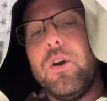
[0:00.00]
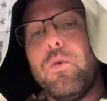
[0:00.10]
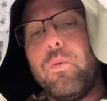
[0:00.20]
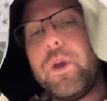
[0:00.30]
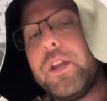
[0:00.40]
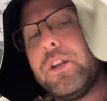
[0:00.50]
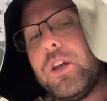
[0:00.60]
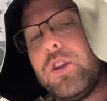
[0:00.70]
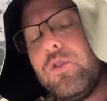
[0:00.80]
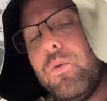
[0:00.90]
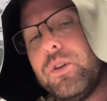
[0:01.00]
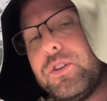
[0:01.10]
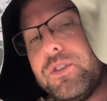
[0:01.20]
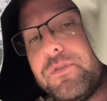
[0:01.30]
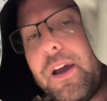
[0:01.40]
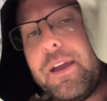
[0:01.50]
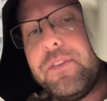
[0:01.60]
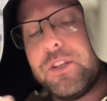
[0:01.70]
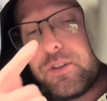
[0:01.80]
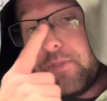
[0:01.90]
When you want to survive
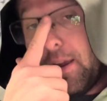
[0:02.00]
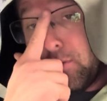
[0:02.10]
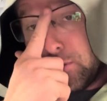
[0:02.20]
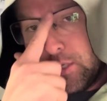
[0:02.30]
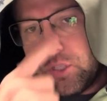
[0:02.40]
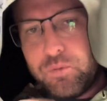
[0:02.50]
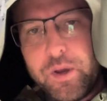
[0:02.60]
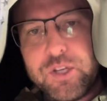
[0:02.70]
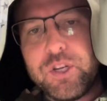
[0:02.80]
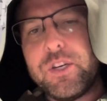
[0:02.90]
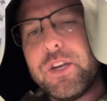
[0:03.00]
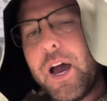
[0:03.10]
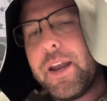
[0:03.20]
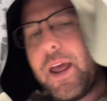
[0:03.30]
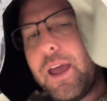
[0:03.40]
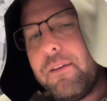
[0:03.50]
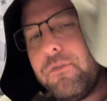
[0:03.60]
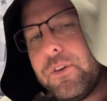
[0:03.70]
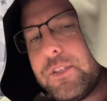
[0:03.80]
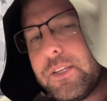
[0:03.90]
in a survival situation, not
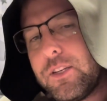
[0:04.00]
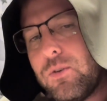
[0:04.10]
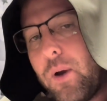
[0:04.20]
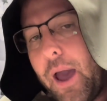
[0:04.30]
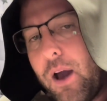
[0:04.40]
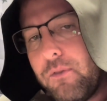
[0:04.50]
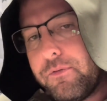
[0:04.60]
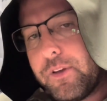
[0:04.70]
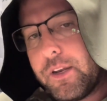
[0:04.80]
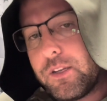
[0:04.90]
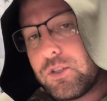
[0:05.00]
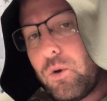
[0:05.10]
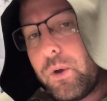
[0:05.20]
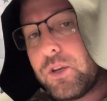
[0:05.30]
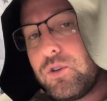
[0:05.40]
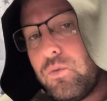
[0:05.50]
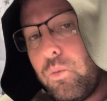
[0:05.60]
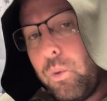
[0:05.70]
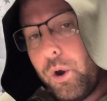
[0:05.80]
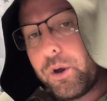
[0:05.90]
every single outfit is going to
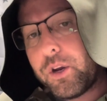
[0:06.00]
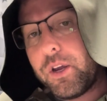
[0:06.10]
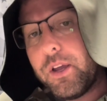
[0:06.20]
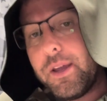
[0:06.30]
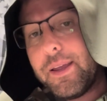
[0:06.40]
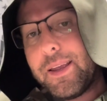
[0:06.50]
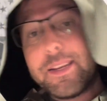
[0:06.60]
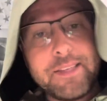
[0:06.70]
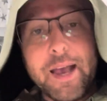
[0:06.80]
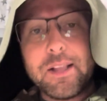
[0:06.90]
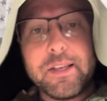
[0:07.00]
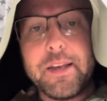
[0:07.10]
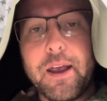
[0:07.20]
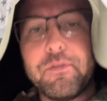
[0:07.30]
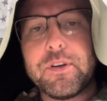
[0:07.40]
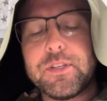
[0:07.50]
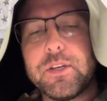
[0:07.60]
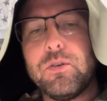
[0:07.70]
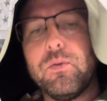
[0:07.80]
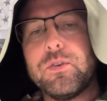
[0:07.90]
work exactly in every
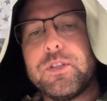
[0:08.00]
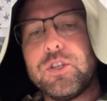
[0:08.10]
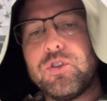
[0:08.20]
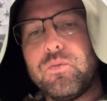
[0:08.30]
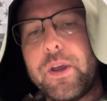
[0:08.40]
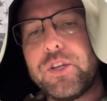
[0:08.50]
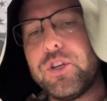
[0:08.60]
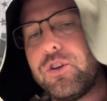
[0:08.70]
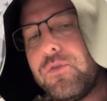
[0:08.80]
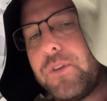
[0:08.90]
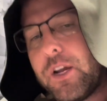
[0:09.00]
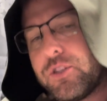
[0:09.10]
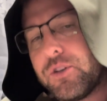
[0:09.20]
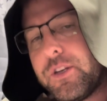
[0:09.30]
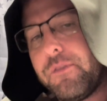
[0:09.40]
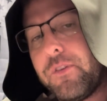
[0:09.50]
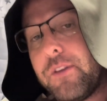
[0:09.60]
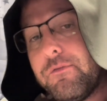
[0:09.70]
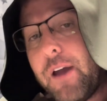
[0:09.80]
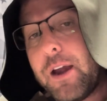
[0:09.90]
single situation. You've got your different
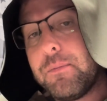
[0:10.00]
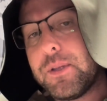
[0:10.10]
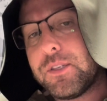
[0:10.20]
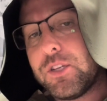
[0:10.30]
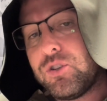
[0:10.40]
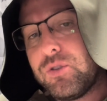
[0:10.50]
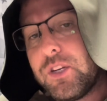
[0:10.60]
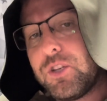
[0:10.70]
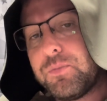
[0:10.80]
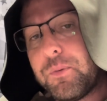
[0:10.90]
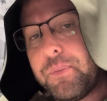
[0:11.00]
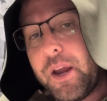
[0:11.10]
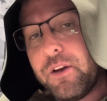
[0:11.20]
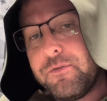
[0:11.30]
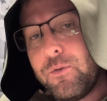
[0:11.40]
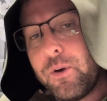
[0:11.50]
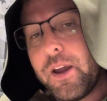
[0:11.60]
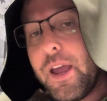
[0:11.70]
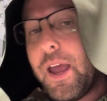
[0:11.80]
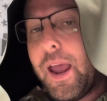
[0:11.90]
environments that you need to prepare for,
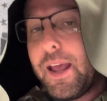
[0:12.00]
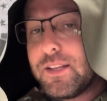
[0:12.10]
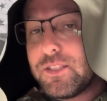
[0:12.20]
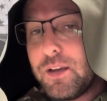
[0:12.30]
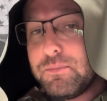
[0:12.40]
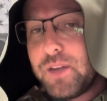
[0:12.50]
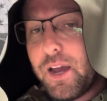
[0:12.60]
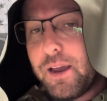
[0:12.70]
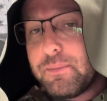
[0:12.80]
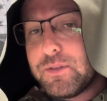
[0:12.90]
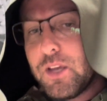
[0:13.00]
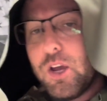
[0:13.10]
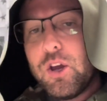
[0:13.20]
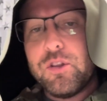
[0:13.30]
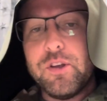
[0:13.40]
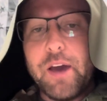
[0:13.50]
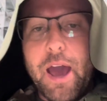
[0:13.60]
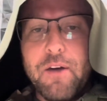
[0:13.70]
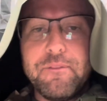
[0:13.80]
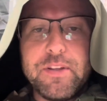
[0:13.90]
and sometimes the
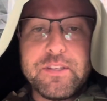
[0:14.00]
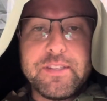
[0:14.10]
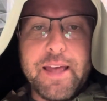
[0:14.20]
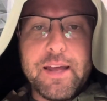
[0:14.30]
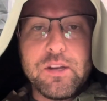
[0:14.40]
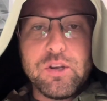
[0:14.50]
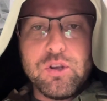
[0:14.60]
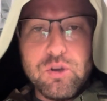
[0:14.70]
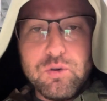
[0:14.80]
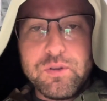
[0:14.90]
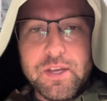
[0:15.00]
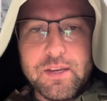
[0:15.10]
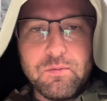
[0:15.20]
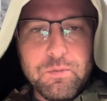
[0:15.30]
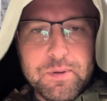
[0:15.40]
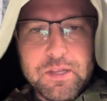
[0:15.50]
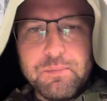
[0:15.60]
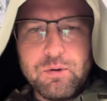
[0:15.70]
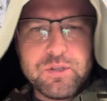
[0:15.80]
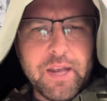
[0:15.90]
outfits that you think would be the
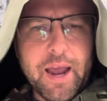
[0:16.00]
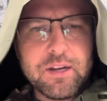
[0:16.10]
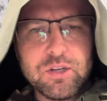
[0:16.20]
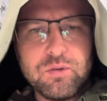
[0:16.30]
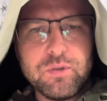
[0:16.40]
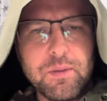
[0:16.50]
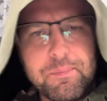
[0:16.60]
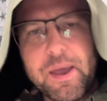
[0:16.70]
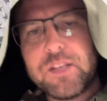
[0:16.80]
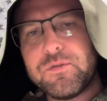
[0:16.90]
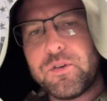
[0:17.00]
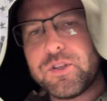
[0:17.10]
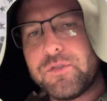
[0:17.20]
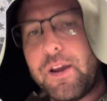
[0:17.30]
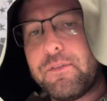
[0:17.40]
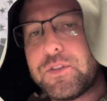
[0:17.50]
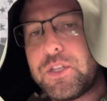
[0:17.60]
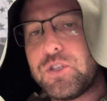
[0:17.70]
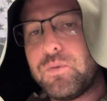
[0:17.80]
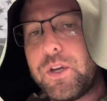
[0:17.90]
most tactical and the best for a survival
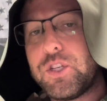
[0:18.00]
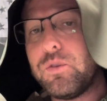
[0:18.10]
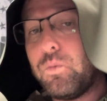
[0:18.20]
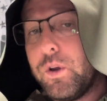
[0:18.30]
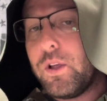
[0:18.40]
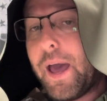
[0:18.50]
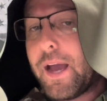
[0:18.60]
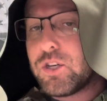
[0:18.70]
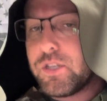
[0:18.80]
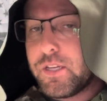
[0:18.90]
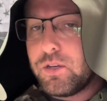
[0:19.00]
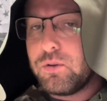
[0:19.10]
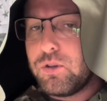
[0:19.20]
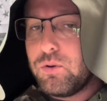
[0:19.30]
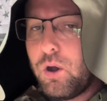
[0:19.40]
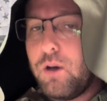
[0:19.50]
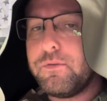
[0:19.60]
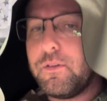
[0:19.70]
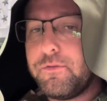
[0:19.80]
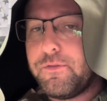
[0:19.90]
situation will actually kill you
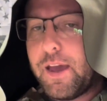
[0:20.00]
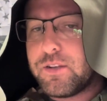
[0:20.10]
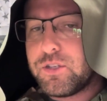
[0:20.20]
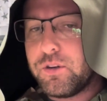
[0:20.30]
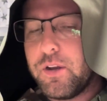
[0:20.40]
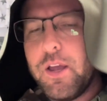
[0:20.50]
off faster.